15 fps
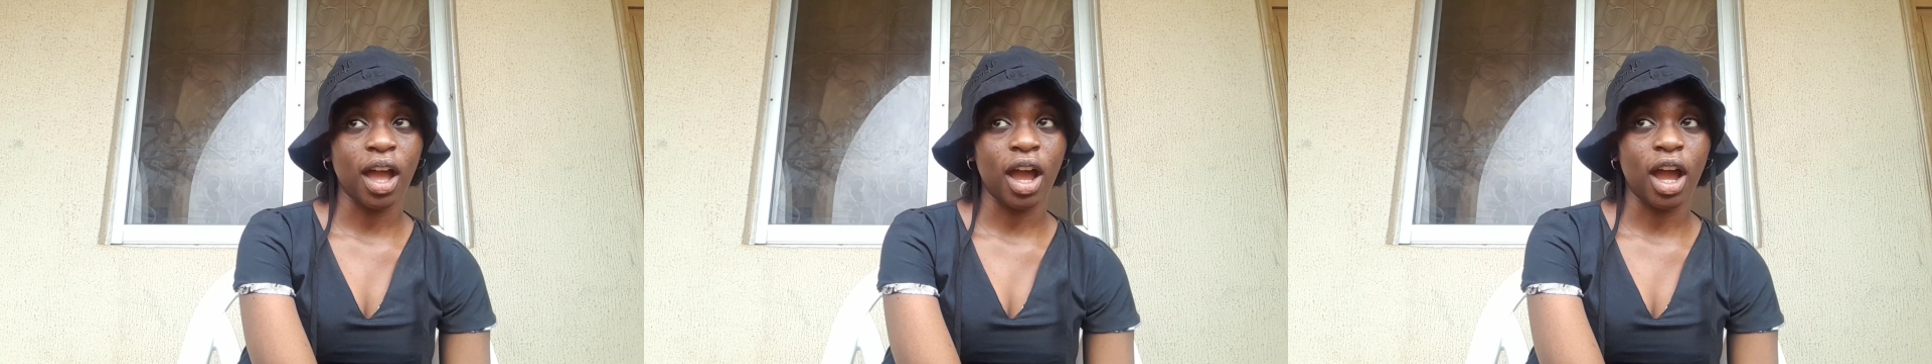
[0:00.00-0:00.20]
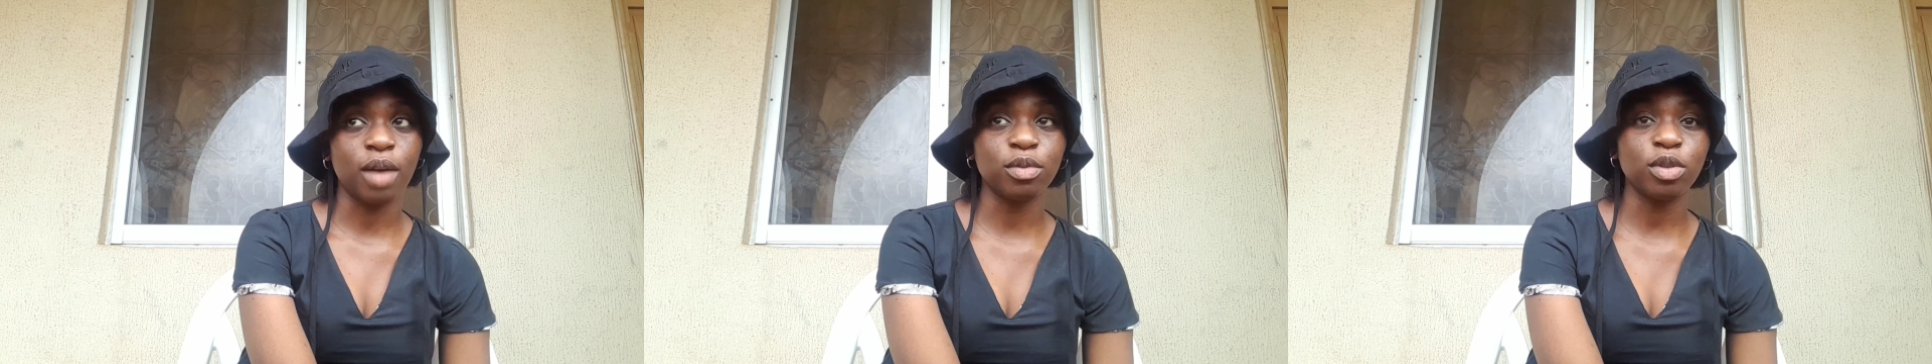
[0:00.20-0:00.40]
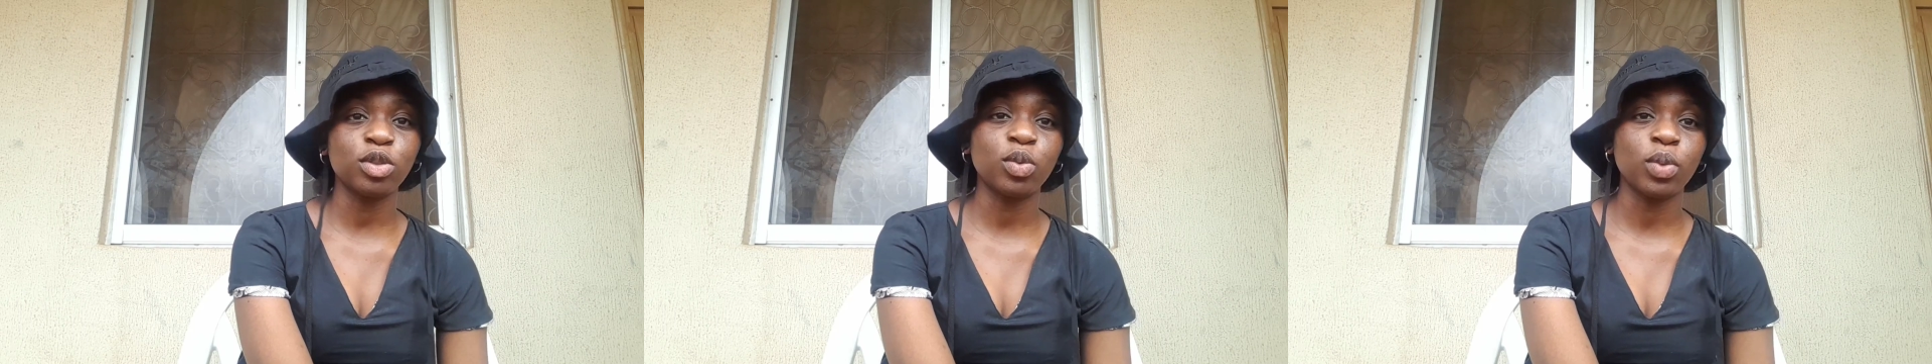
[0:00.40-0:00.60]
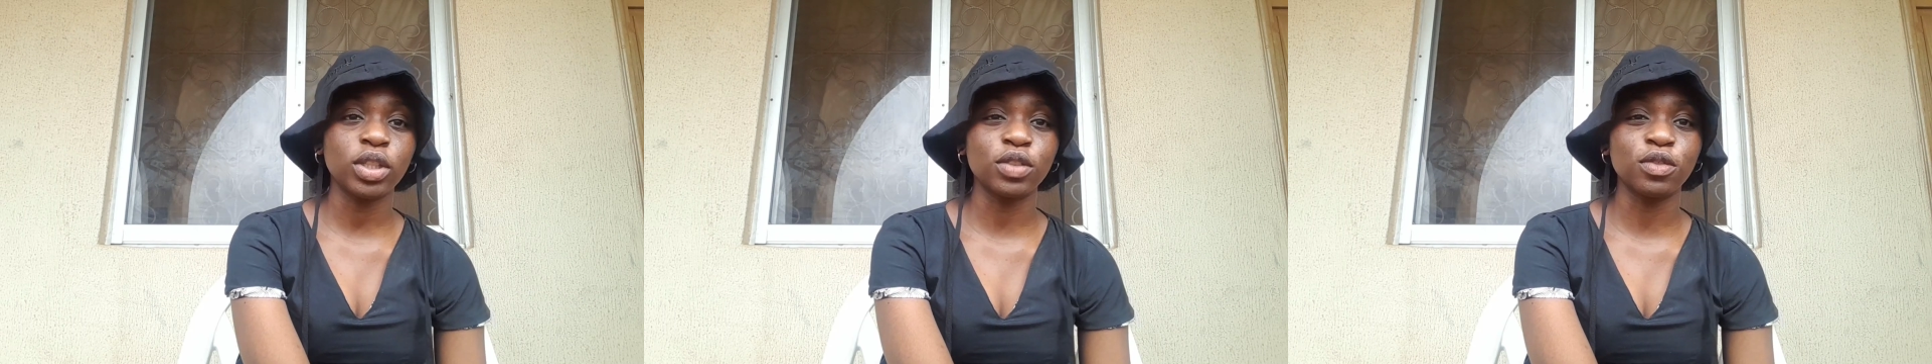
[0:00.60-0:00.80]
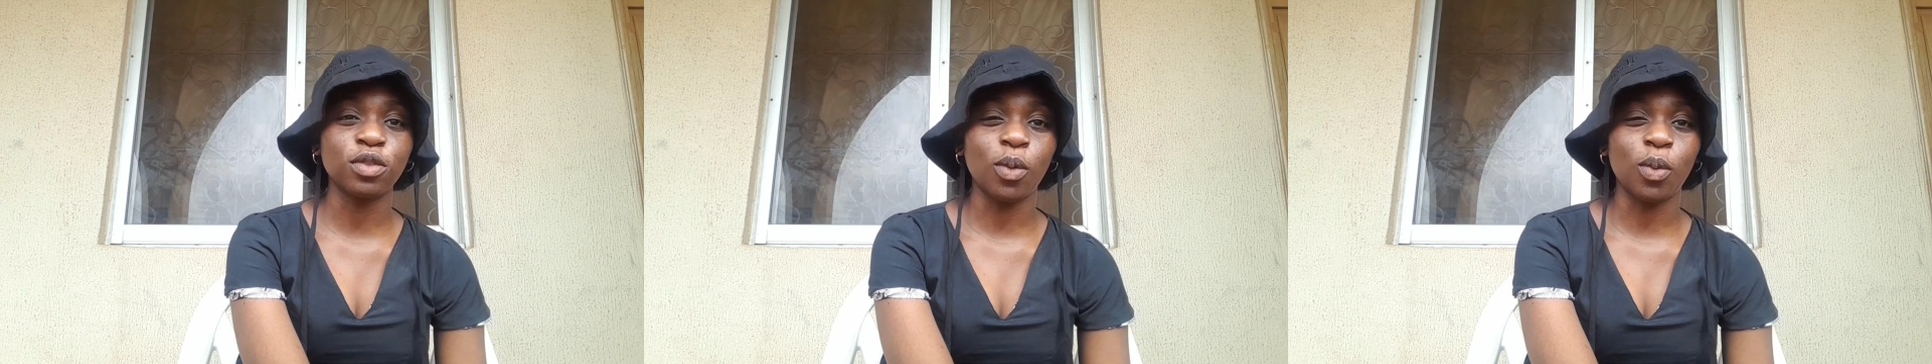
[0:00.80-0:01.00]
I'm just
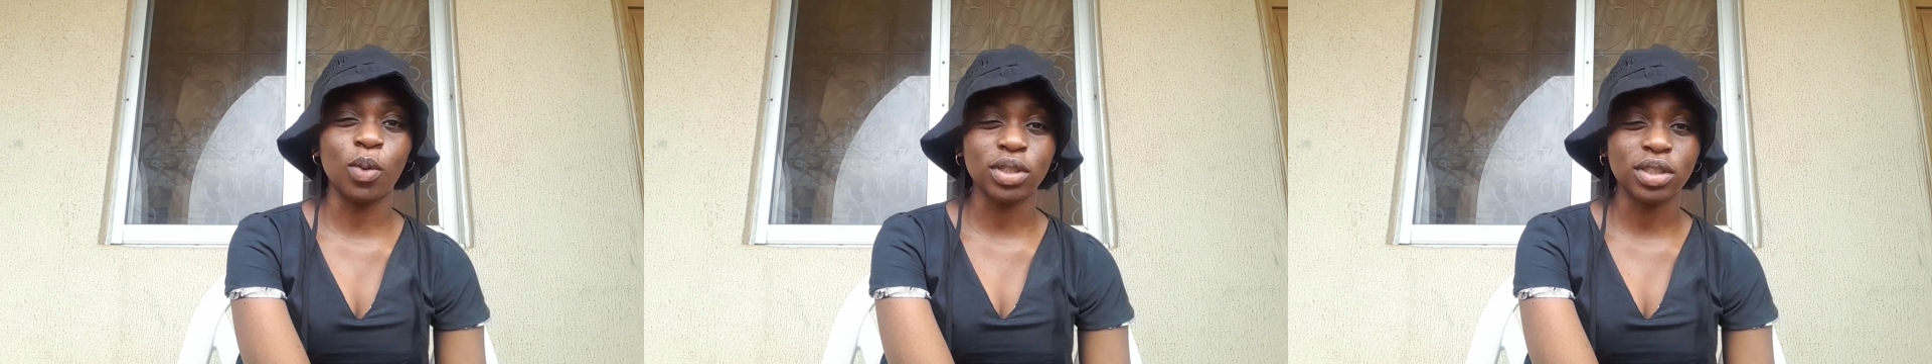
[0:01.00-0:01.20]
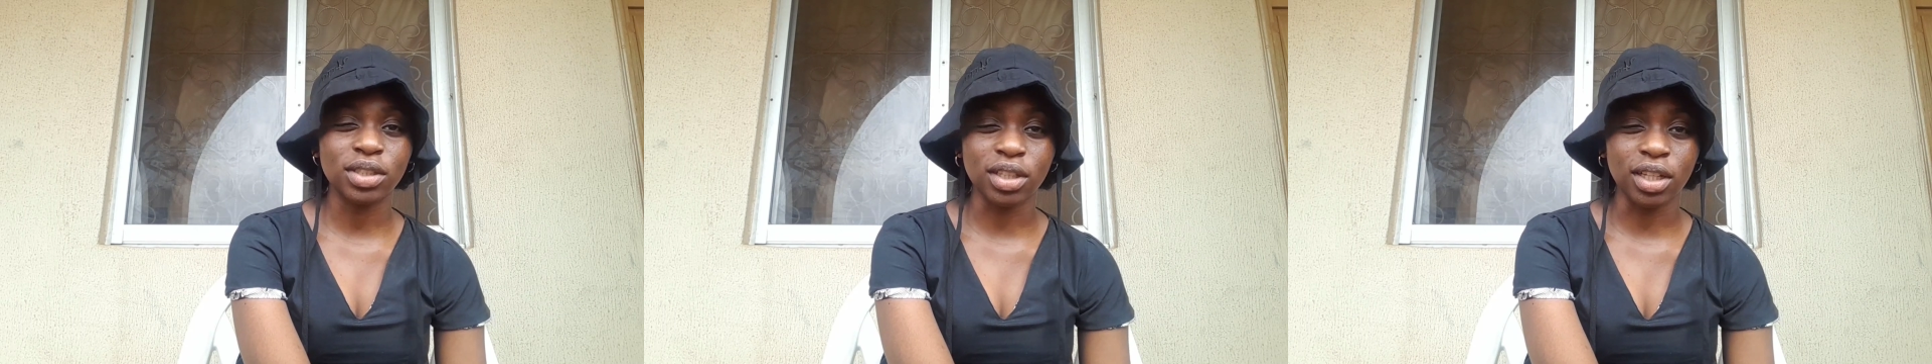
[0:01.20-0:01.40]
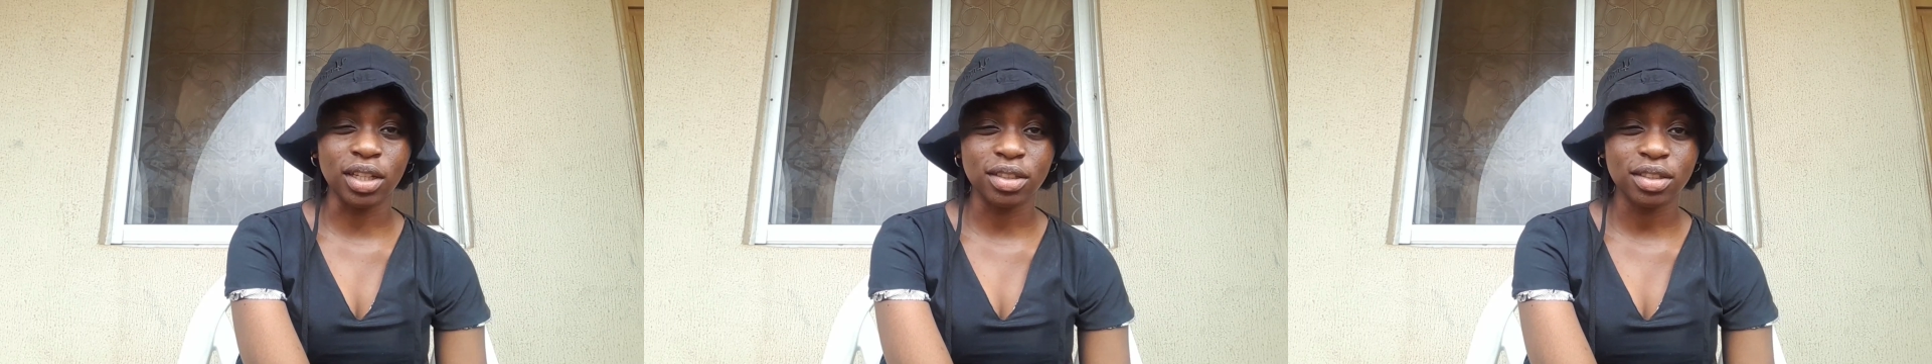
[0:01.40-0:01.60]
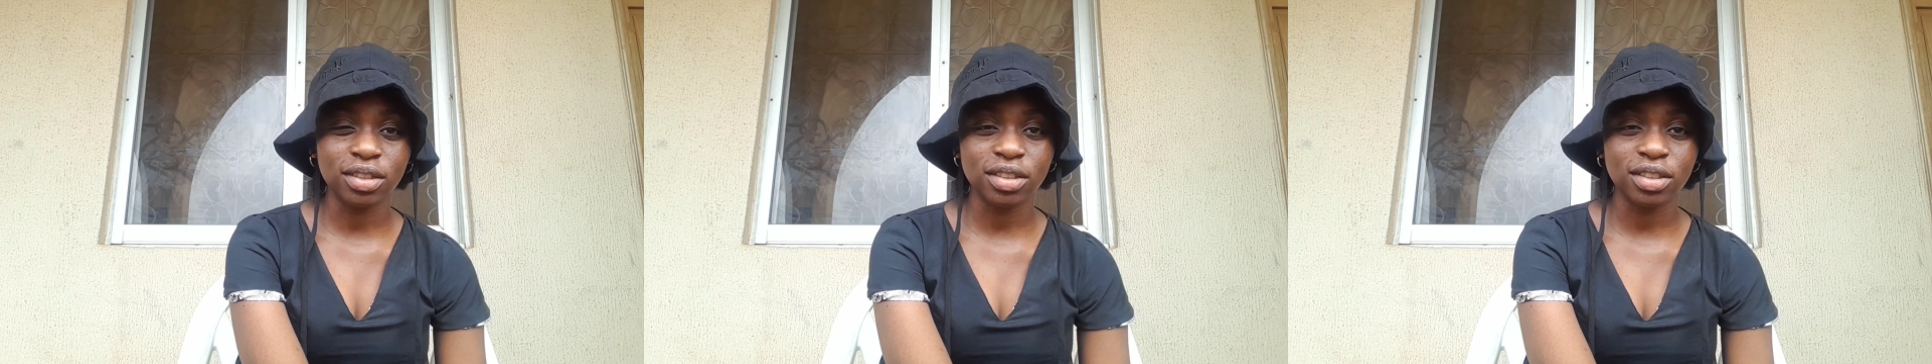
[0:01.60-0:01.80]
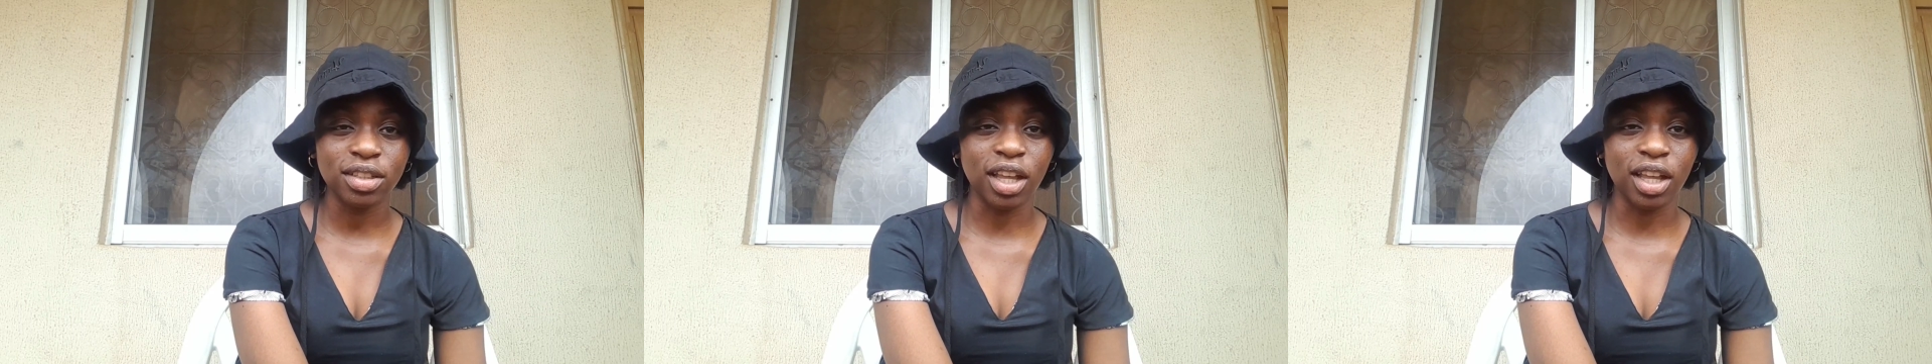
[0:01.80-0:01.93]
waiting for what's next.